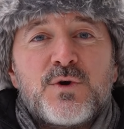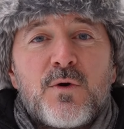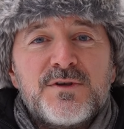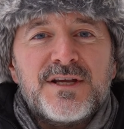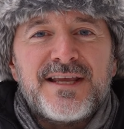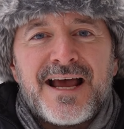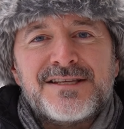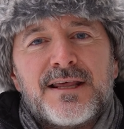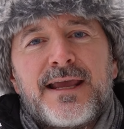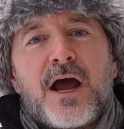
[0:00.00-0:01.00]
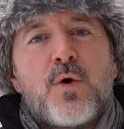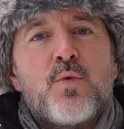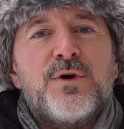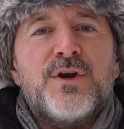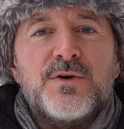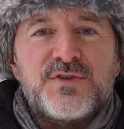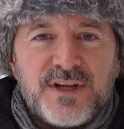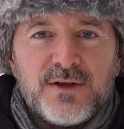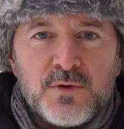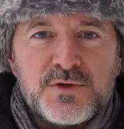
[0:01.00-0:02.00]
So I always like to ask, like, how were your
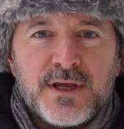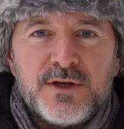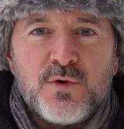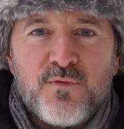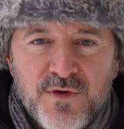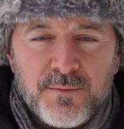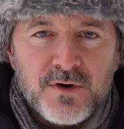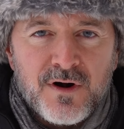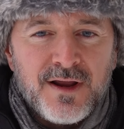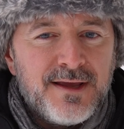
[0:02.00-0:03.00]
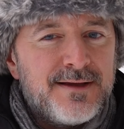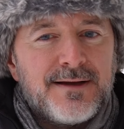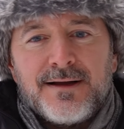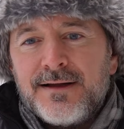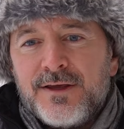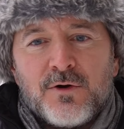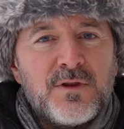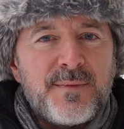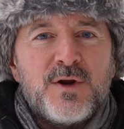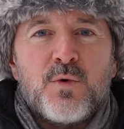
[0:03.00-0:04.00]
sales in November? Uh, you know,
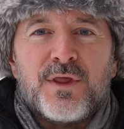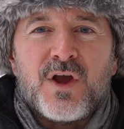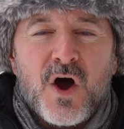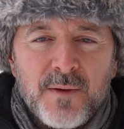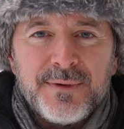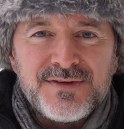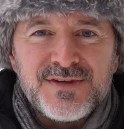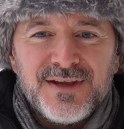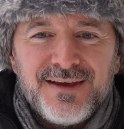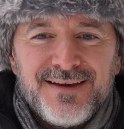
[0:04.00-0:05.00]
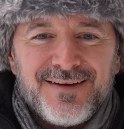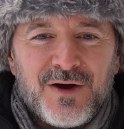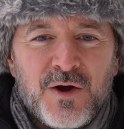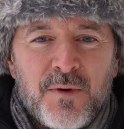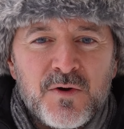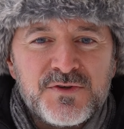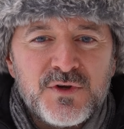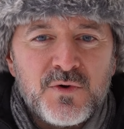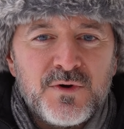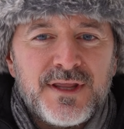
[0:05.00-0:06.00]
let me know in the comments. Um,
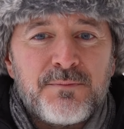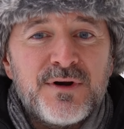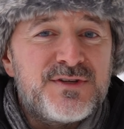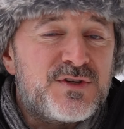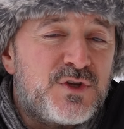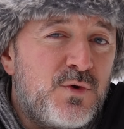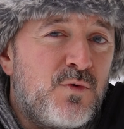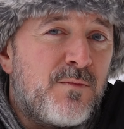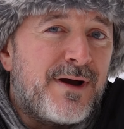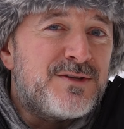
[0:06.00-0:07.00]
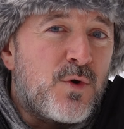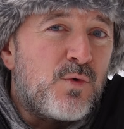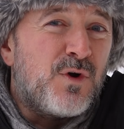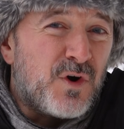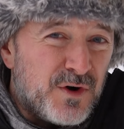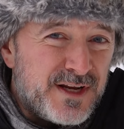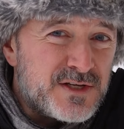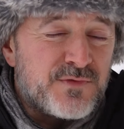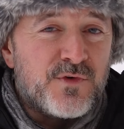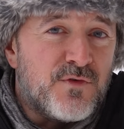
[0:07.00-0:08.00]
also, that brings us to my total
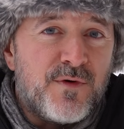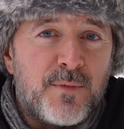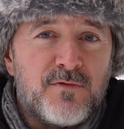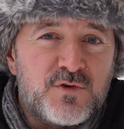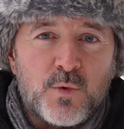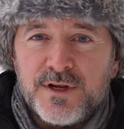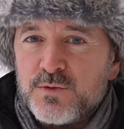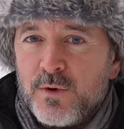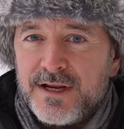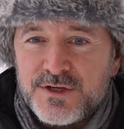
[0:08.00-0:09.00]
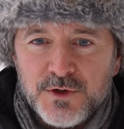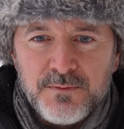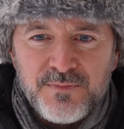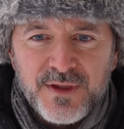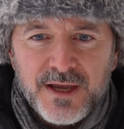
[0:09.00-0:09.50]
earnings for November of twenty twenty-two.